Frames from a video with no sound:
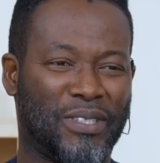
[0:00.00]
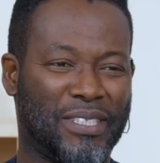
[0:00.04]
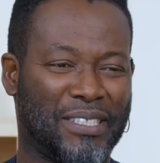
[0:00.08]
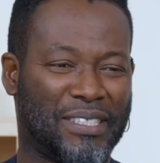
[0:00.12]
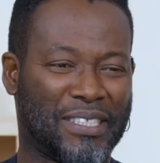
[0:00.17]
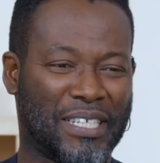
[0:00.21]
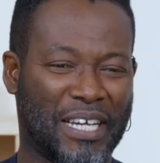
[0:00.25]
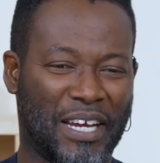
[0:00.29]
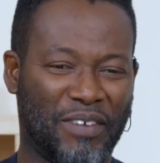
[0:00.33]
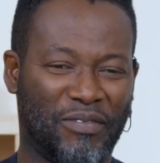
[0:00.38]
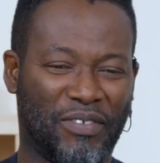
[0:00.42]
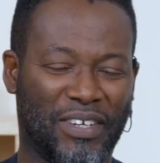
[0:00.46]

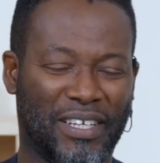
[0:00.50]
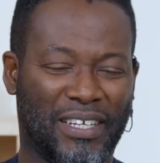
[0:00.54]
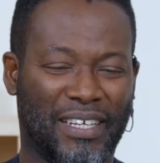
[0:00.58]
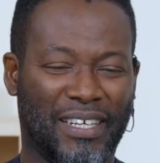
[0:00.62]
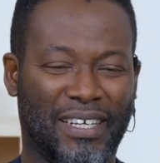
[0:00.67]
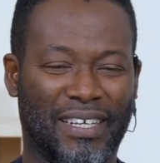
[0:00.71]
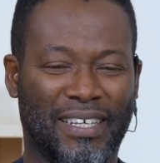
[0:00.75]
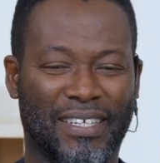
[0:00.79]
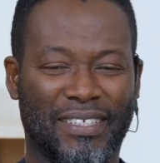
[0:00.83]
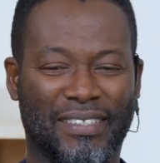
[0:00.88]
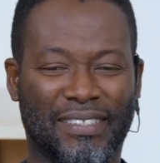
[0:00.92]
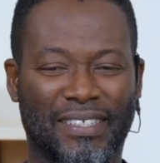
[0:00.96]
discovered
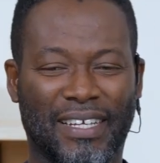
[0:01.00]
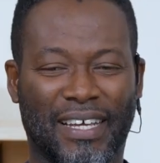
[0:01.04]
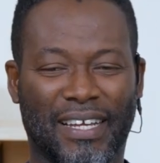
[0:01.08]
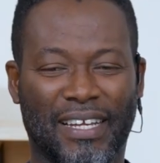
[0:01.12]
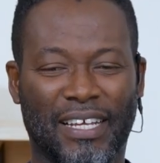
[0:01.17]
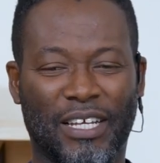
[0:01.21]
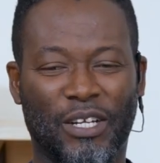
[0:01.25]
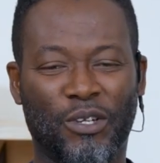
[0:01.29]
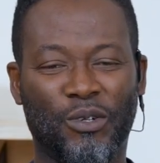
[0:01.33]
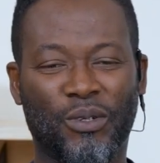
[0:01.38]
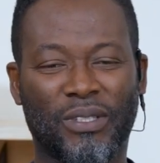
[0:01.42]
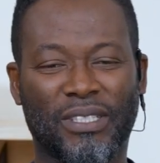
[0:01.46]
is that
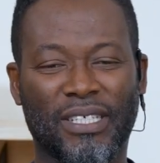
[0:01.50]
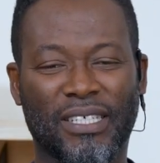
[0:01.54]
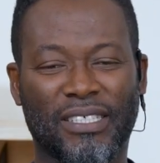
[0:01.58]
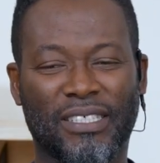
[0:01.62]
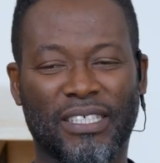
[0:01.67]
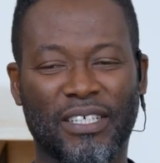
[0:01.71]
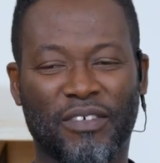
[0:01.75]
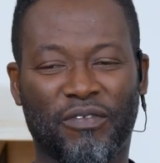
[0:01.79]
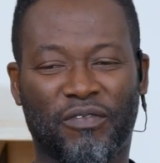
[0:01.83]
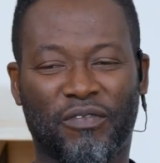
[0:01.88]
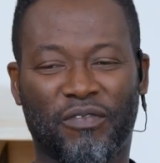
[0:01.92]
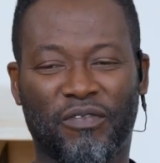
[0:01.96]
it looks as
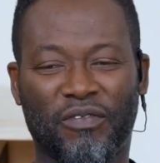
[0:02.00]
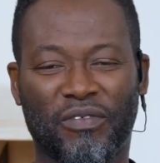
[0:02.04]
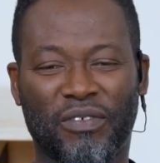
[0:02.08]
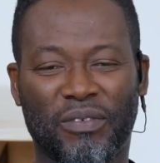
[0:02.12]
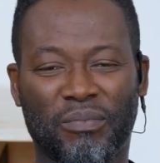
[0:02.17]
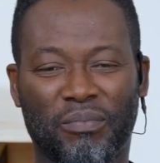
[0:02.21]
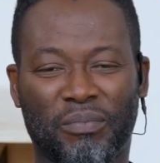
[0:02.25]
if,